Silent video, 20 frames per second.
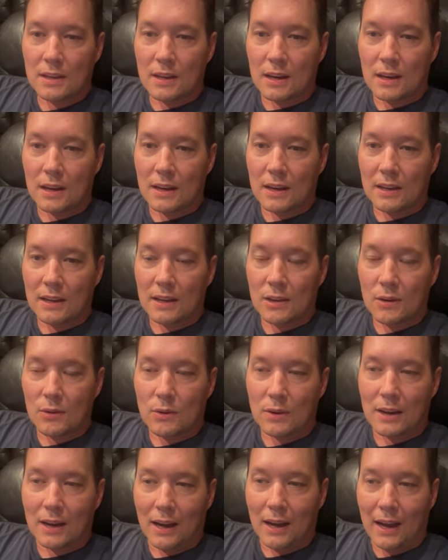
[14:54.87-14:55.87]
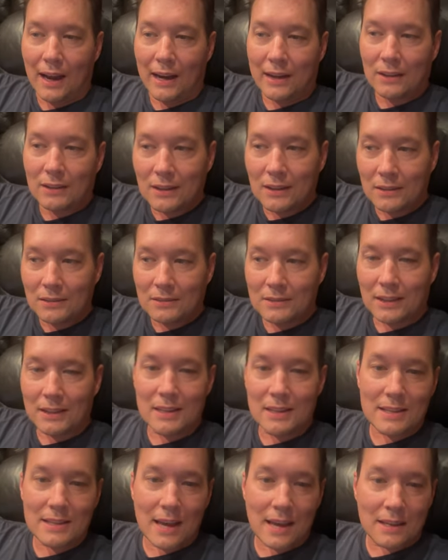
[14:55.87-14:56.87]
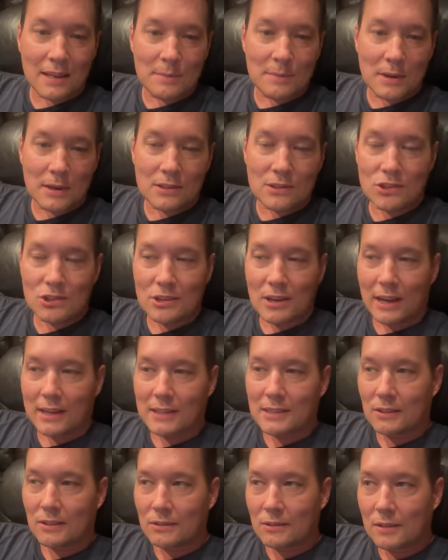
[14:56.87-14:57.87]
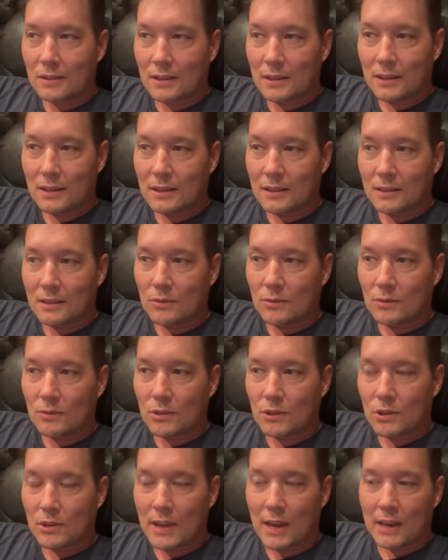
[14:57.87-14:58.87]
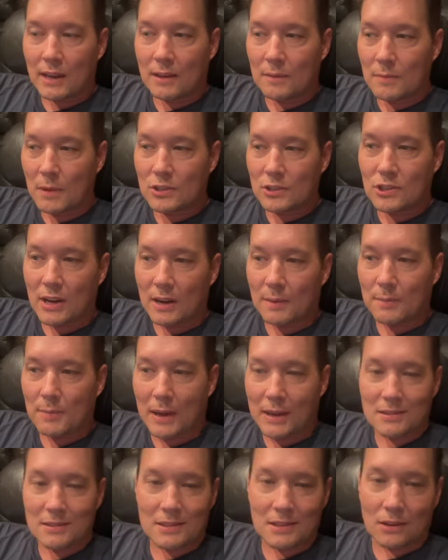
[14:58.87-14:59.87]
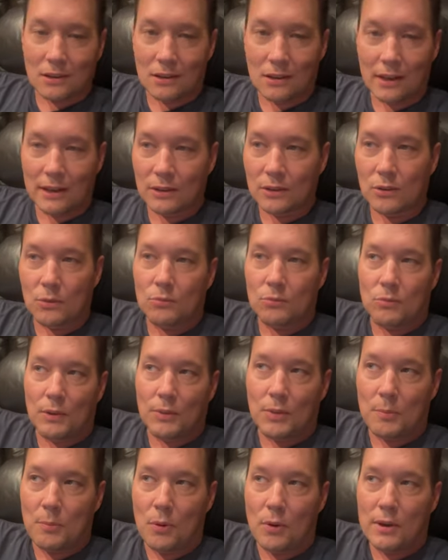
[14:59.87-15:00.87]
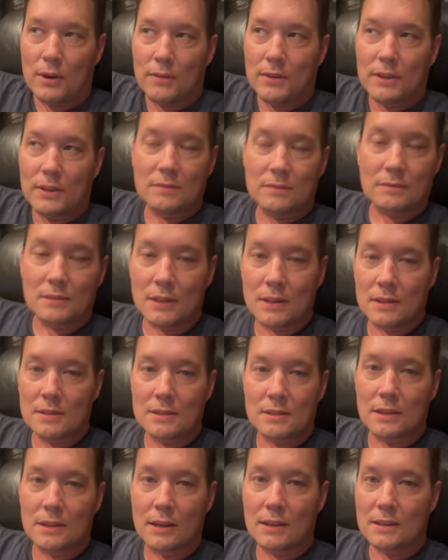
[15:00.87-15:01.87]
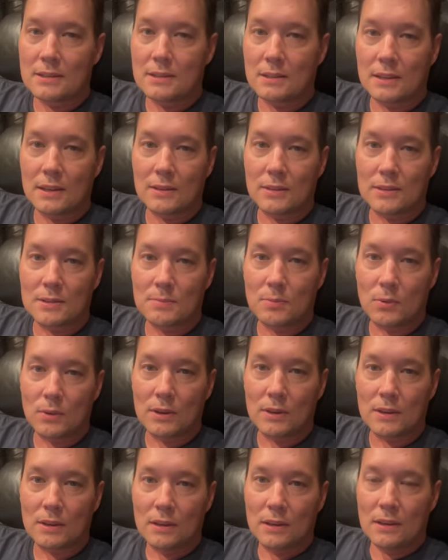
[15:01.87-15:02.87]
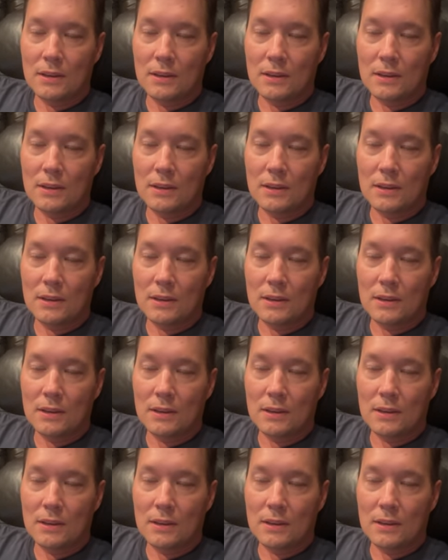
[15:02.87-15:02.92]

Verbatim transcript: Uh, you know, I don't know that he's adding much. I don't think you're getting much out of Pence at all. I don't know what the point of it is, honestly, at this point.